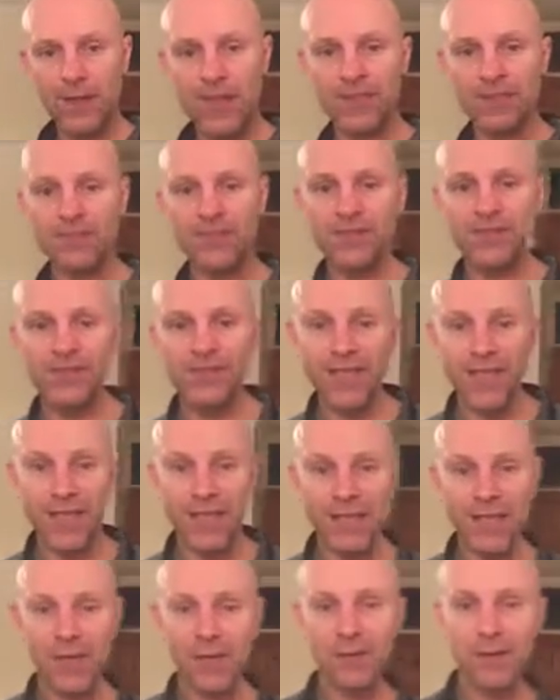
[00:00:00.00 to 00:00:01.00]
Especially
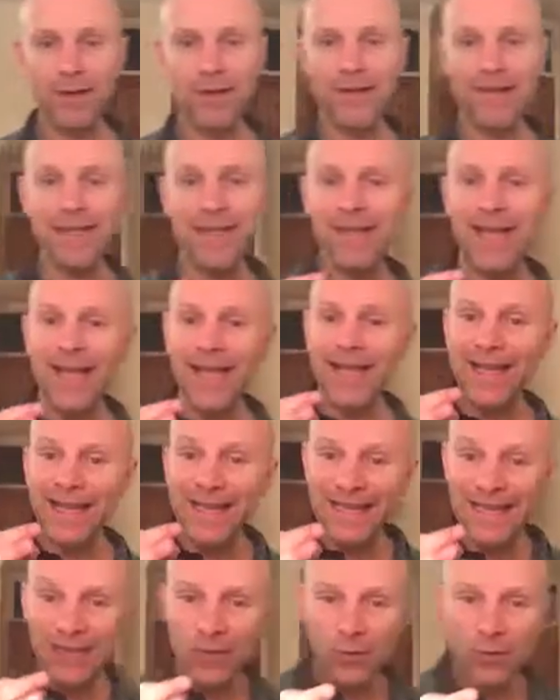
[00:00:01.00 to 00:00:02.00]
that lovely
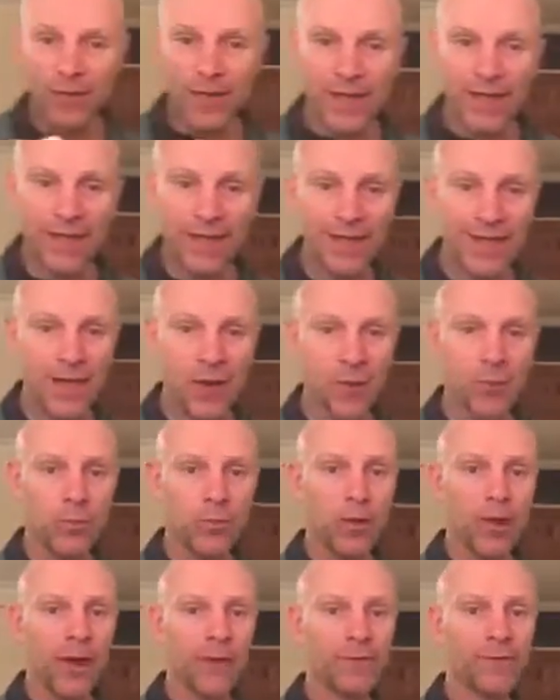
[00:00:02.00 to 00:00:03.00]
elongated out
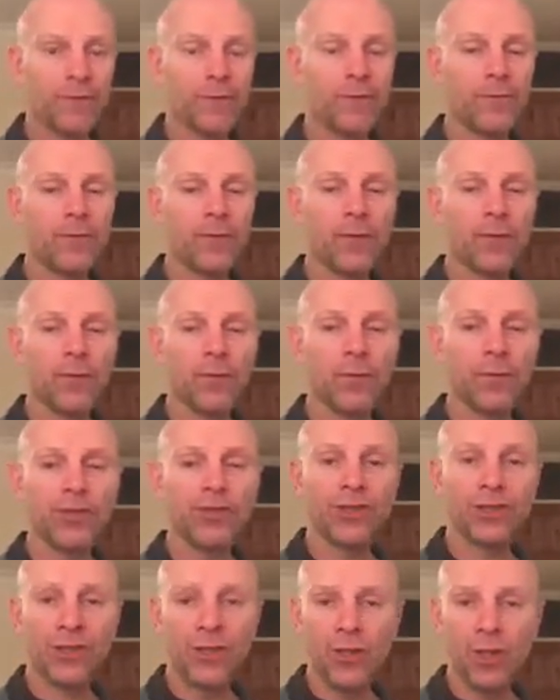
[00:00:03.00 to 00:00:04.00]
breath,
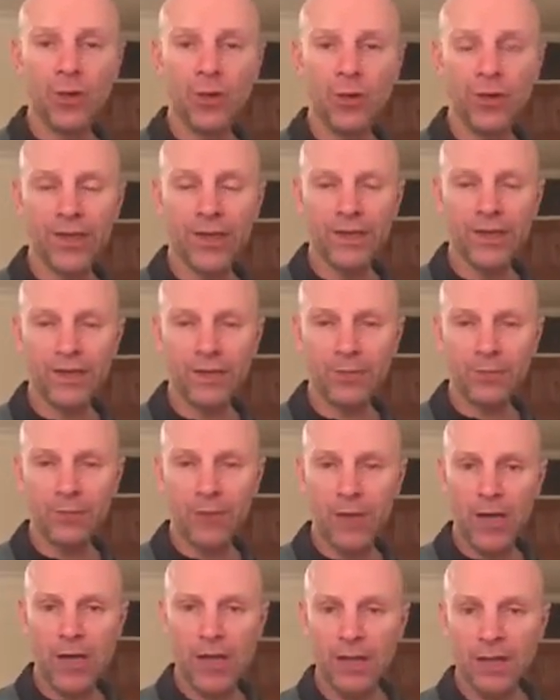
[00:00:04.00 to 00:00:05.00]
which is longer than the in
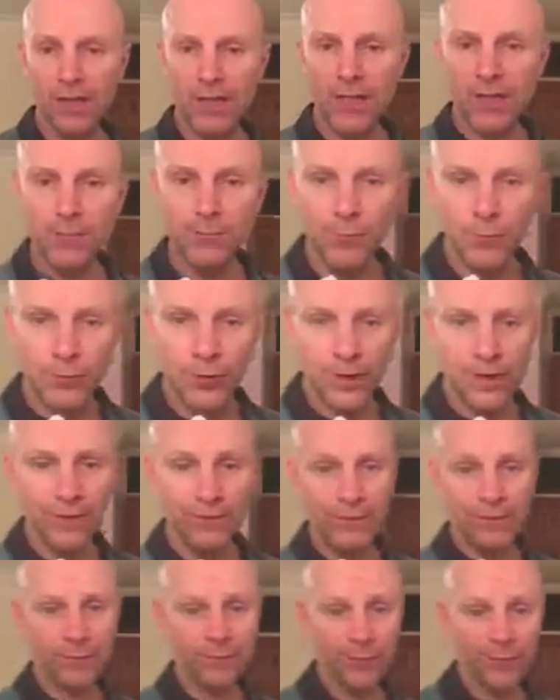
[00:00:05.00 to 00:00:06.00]
breath.
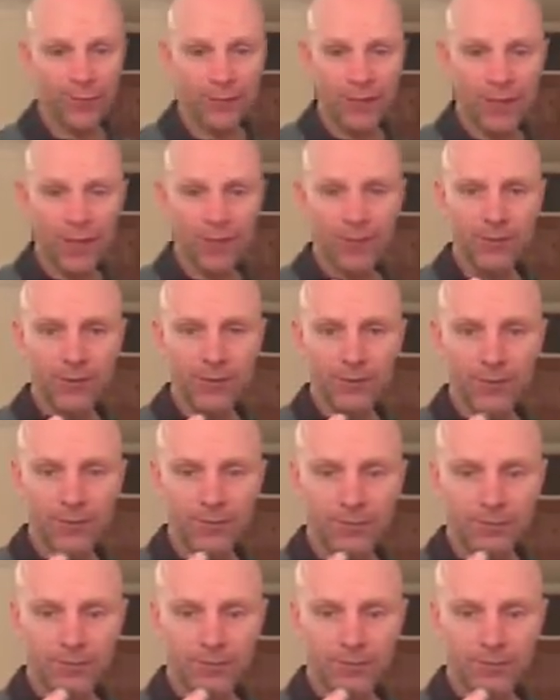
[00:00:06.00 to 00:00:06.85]
Breathing in from the nose